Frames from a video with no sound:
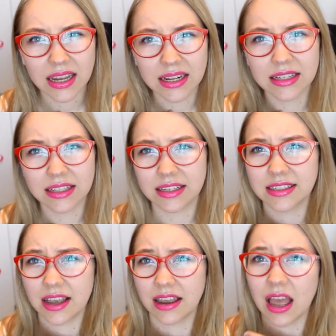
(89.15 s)
and the
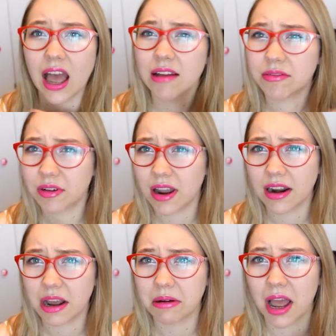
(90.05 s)
things I have tried
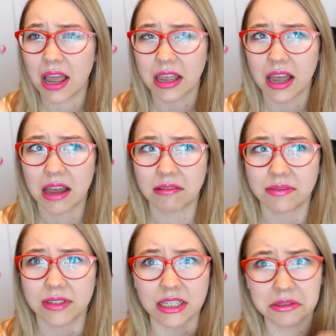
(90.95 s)
out I have
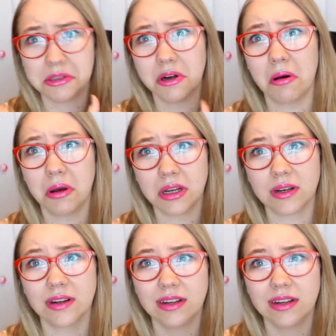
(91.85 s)
enjoyed,